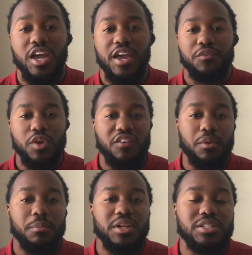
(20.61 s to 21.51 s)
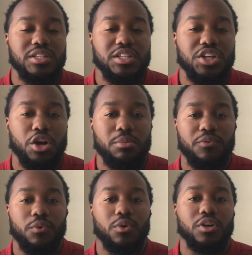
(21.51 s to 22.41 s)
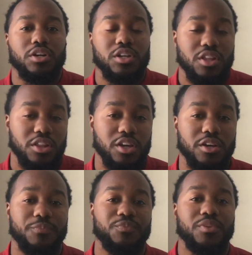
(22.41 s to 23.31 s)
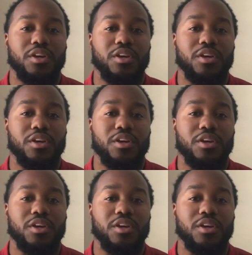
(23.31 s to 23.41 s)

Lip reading: If you haven't been to the channel before, then